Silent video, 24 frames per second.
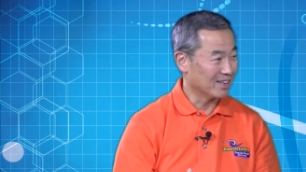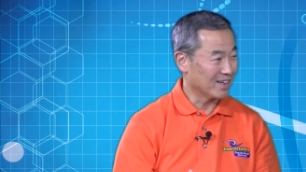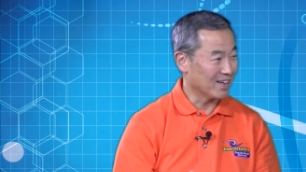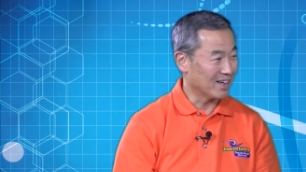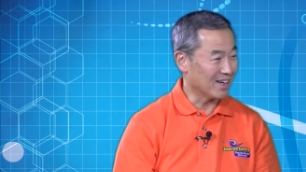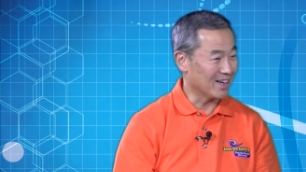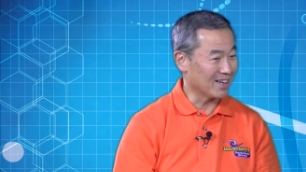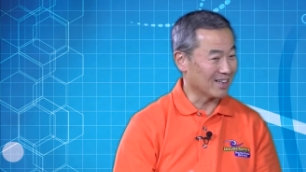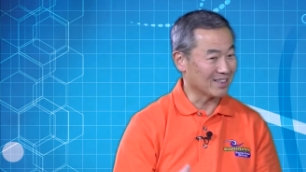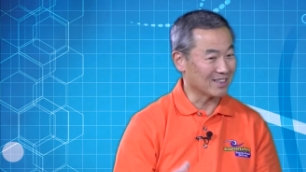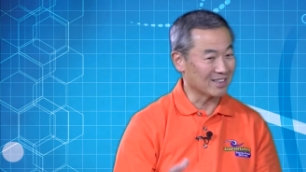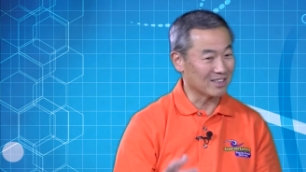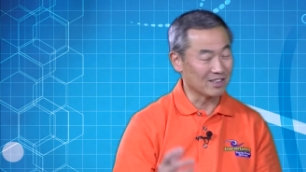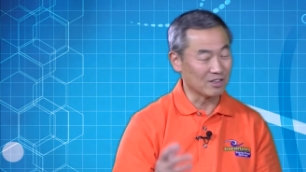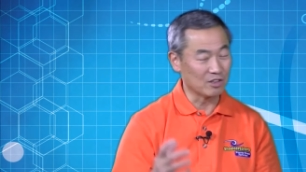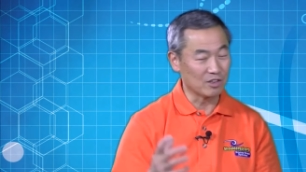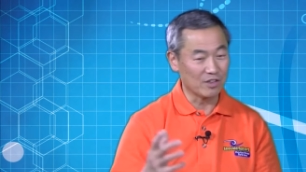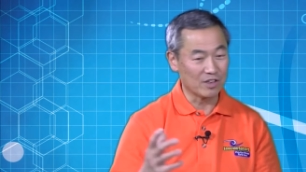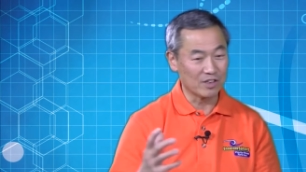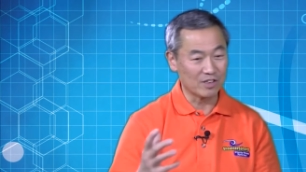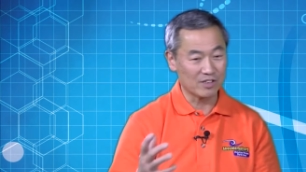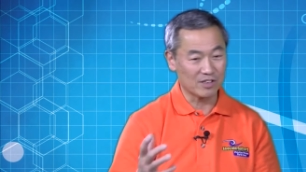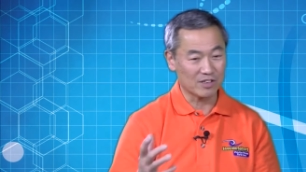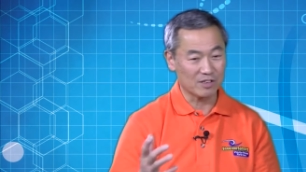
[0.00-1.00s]
And uh,
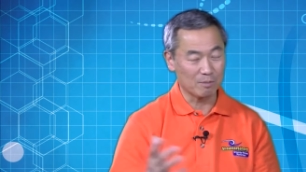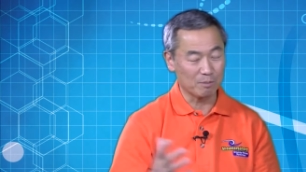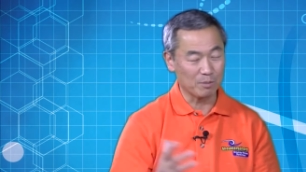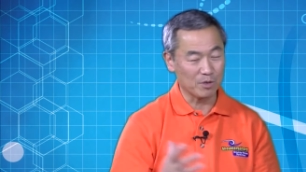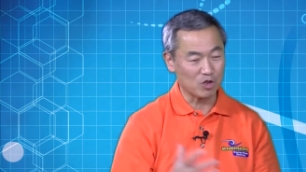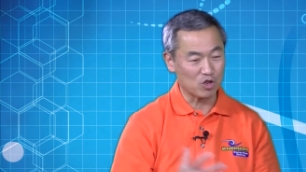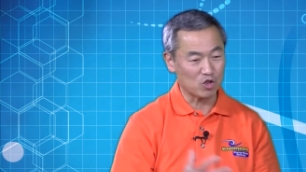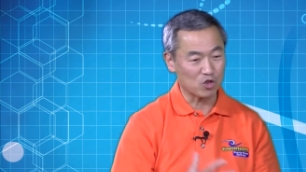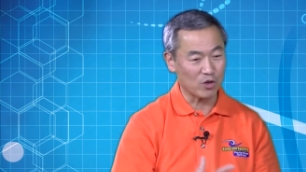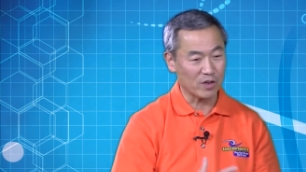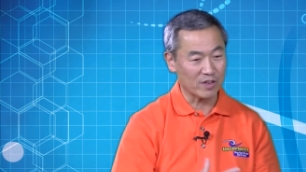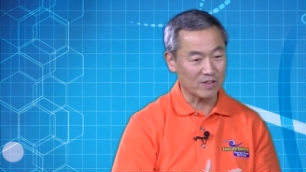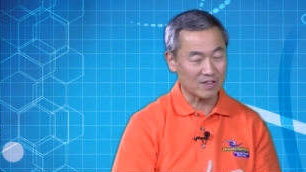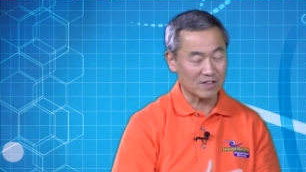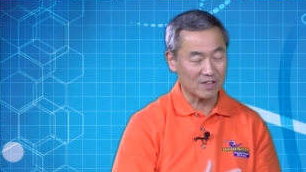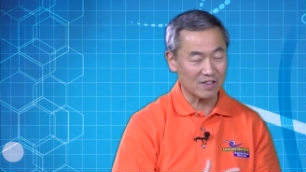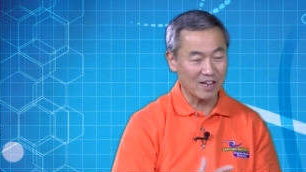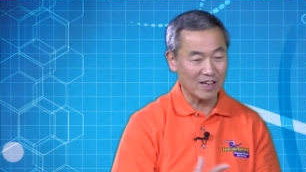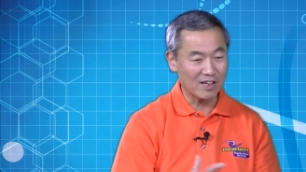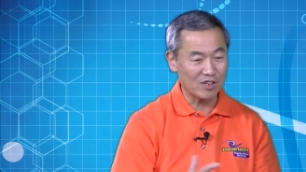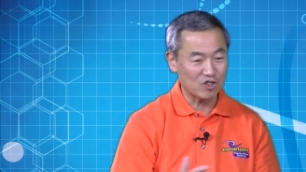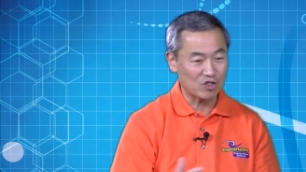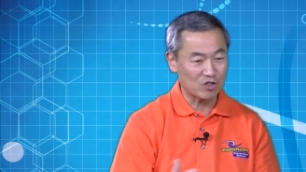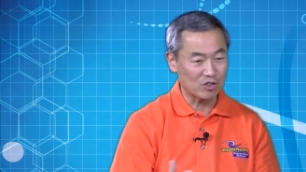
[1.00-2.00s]
this can be
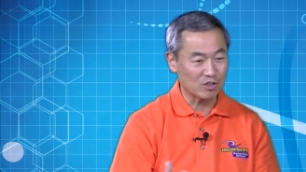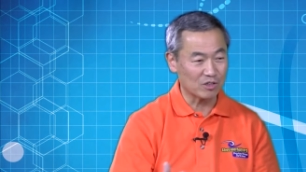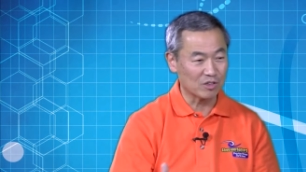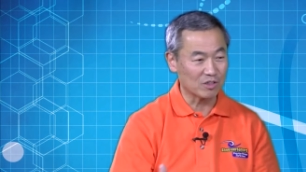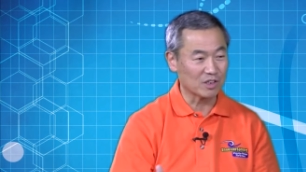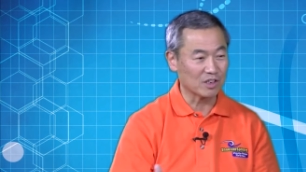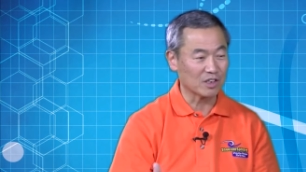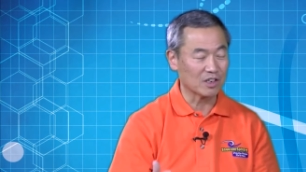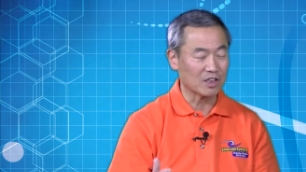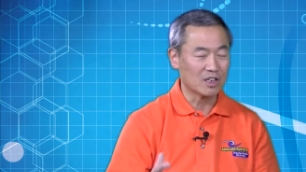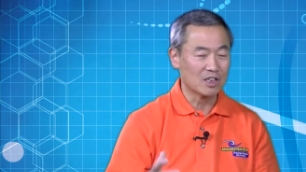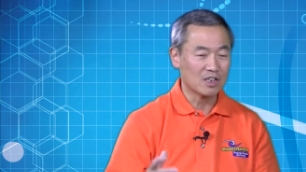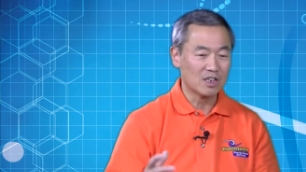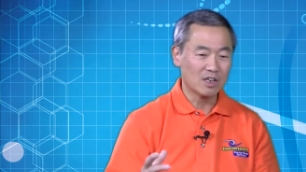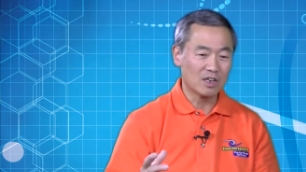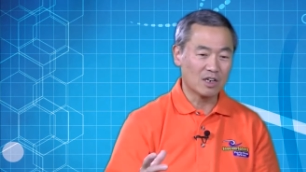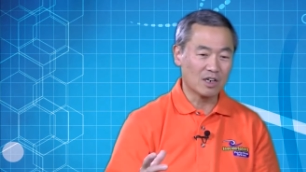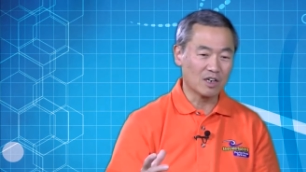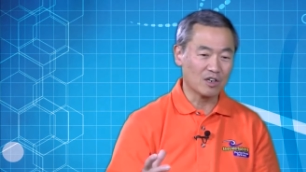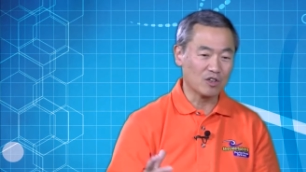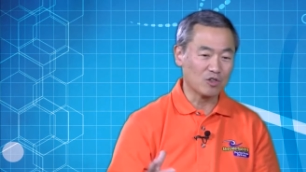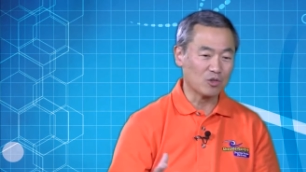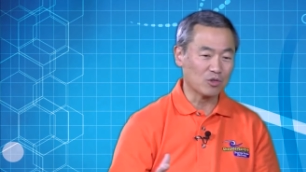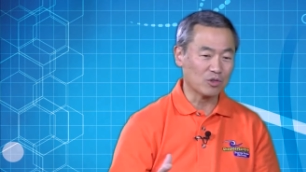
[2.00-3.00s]
translationally
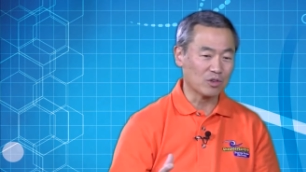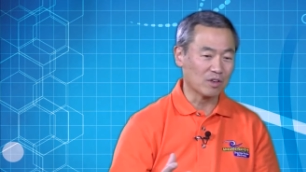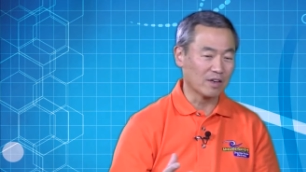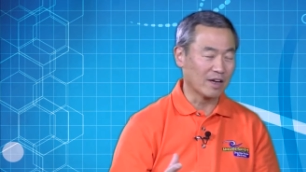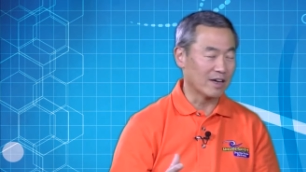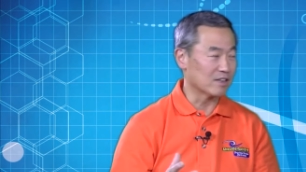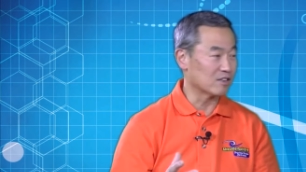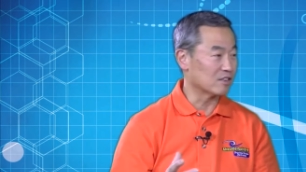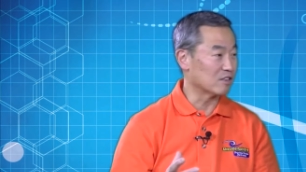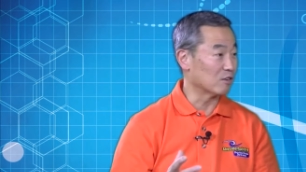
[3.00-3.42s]
uh, utilized